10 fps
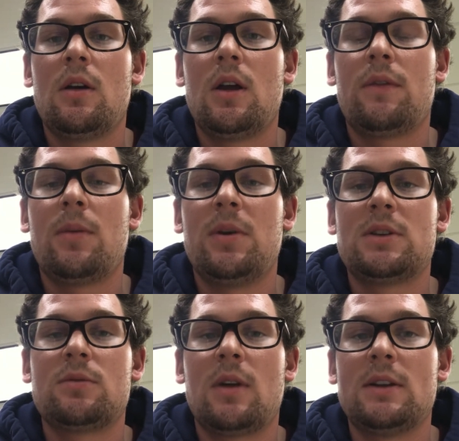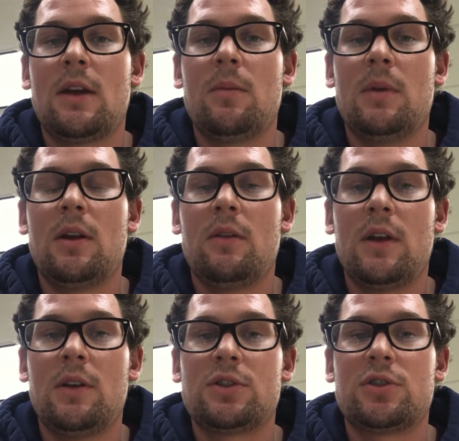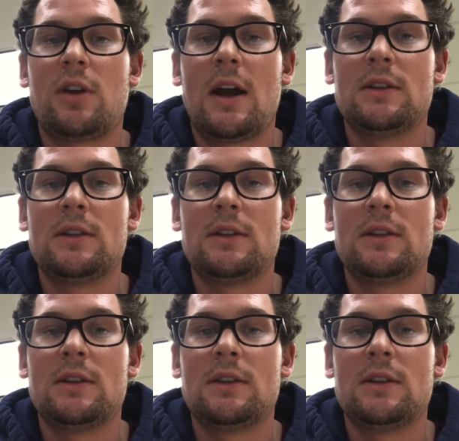if the pitch is right down the middle, then your stride